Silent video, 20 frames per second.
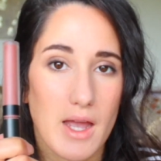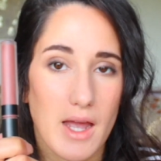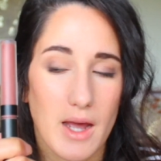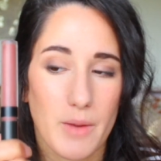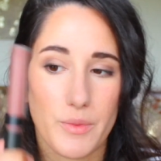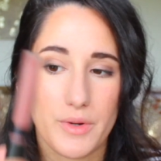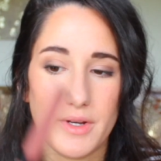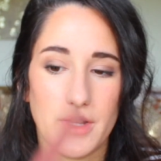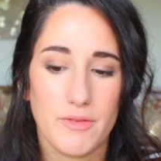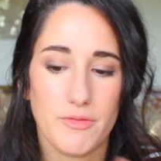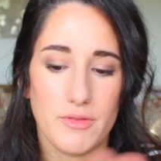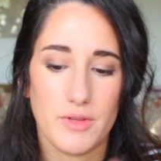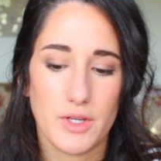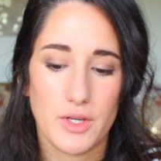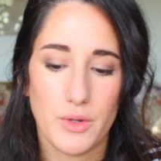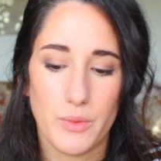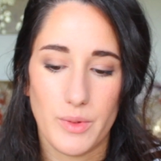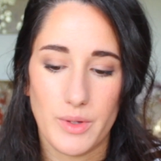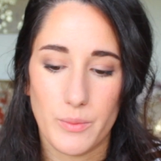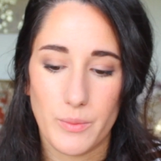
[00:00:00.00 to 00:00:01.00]
I would
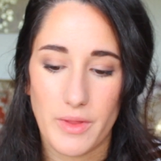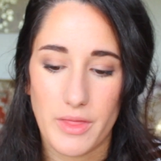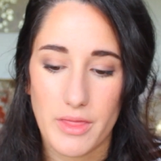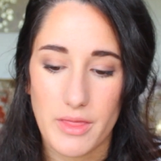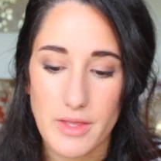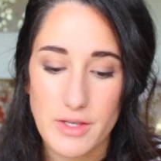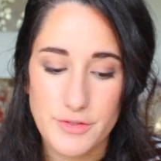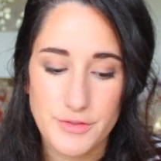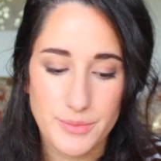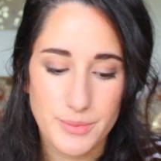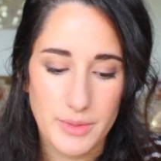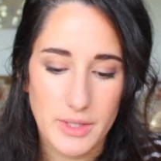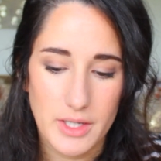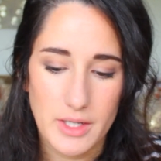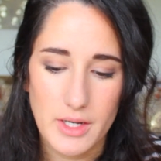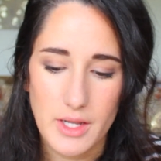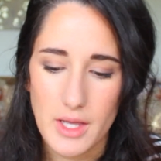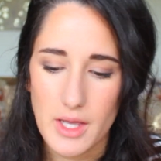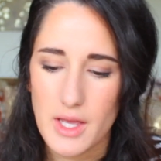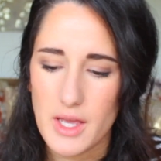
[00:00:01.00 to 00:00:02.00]
definitely go in with this
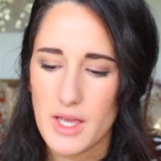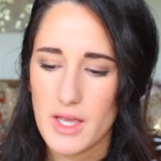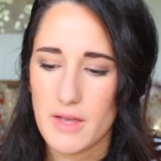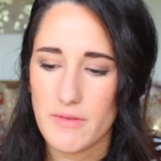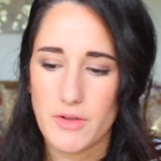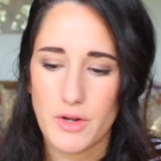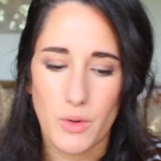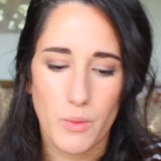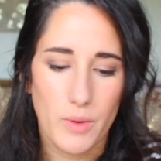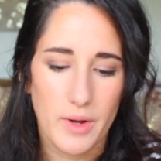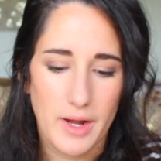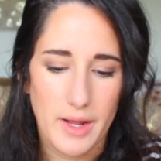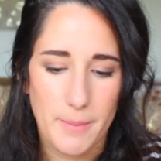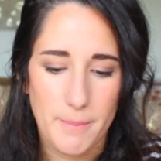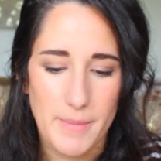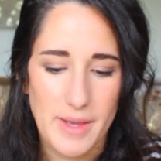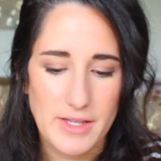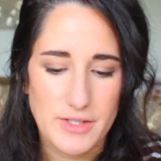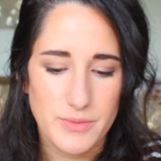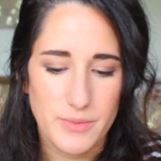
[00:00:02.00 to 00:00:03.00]
one if you don't want to
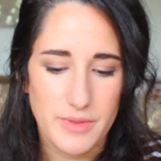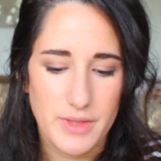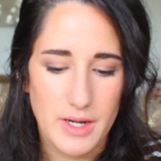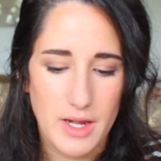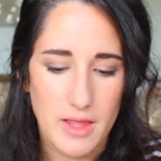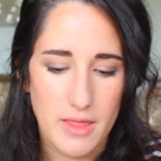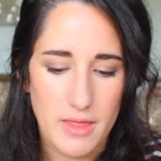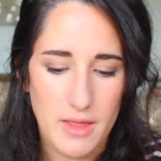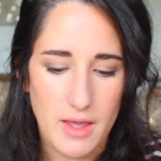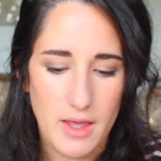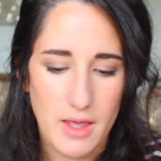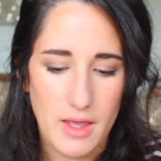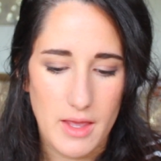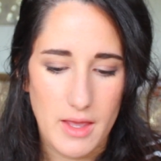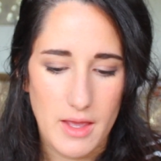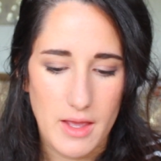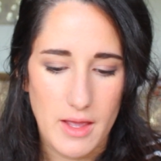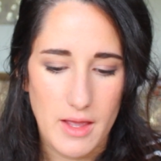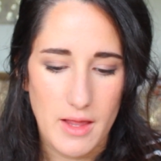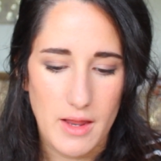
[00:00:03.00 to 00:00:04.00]
mess with
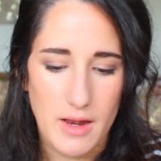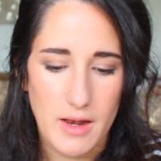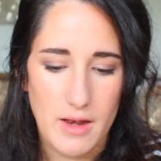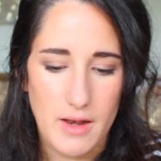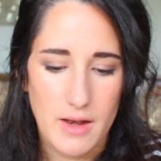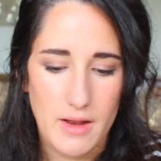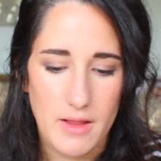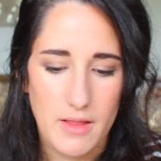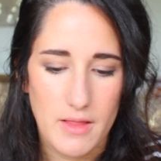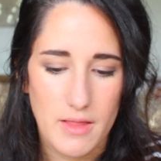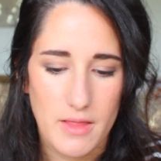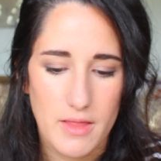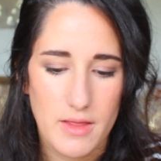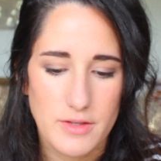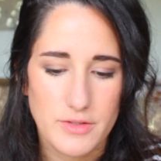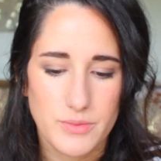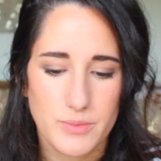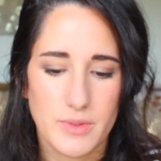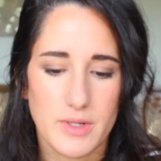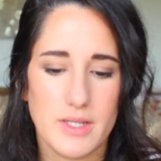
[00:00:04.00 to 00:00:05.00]
anything, and
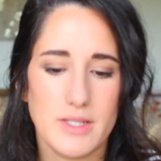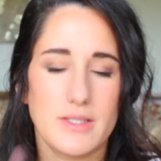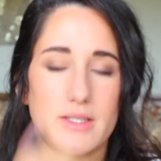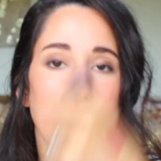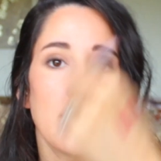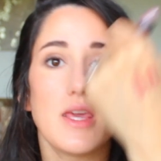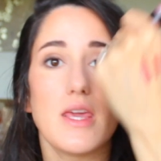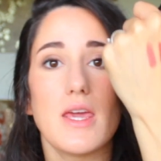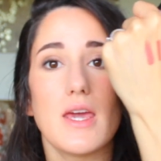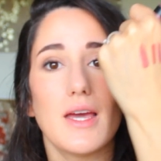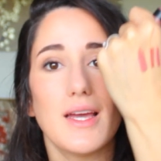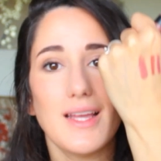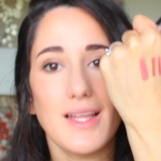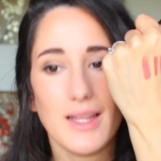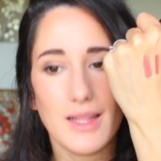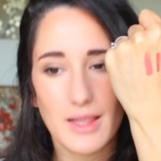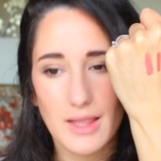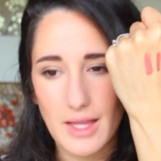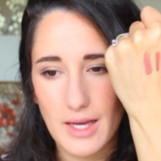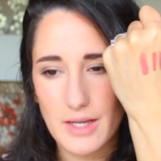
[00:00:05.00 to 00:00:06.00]
this one is the
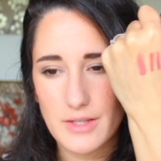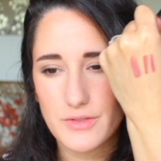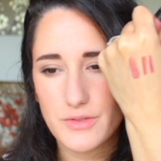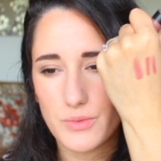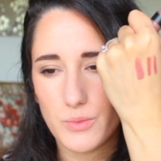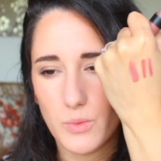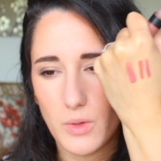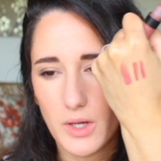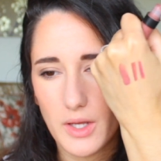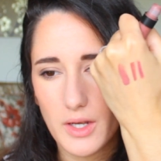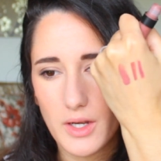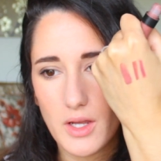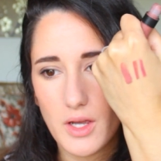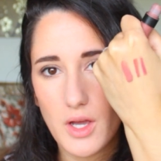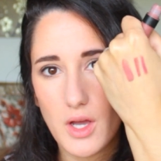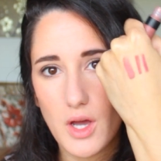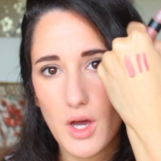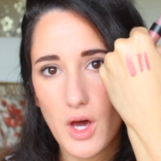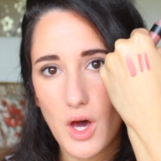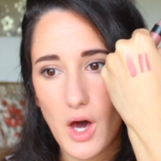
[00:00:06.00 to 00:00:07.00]
last one
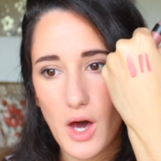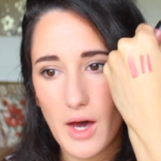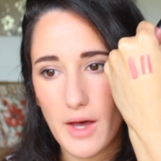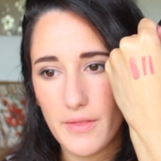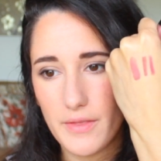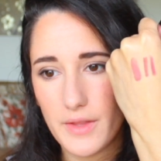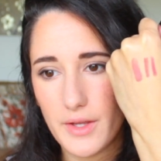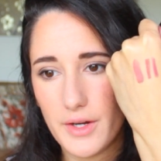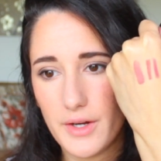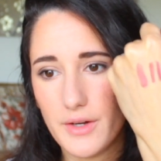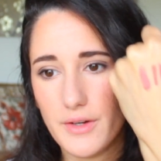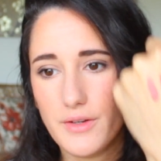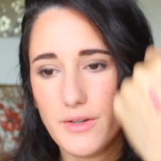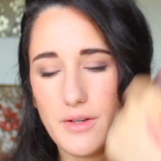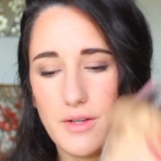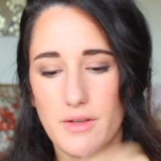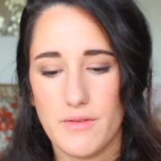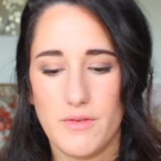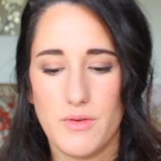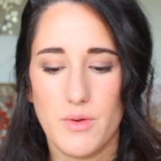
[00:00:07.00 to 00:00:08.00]
on there.
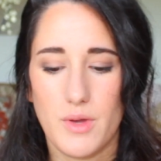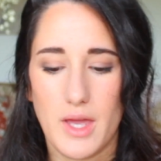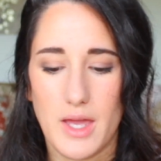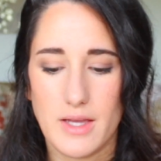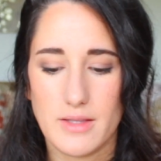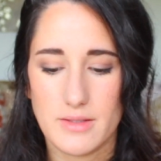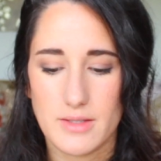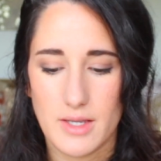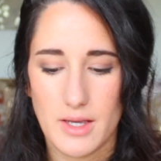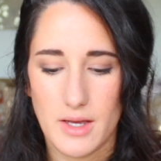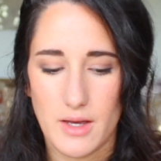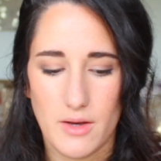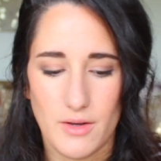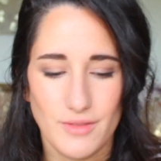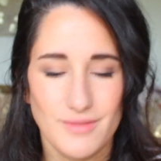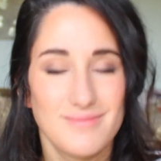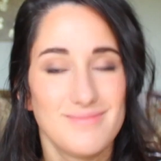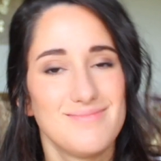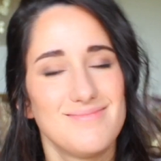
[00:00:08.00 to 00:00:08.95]
If you can't tell,